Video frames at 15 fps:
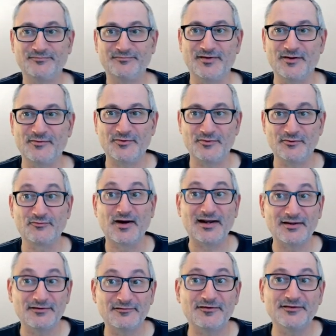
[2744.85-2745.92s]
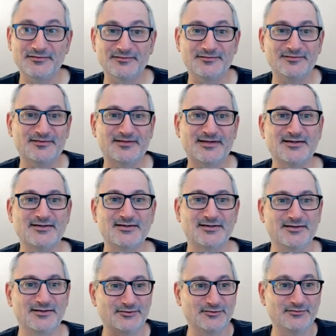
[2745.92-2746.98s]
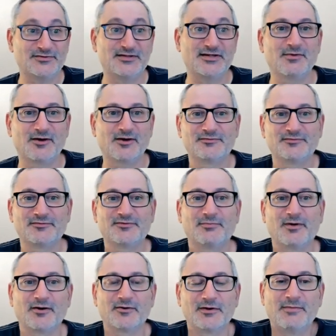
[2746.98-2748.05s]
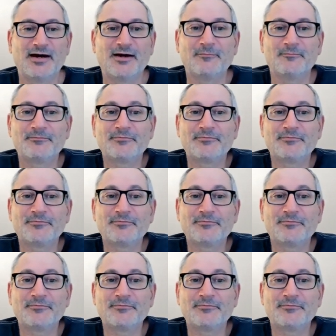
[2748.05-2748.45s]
the relevant data that Timo spoke about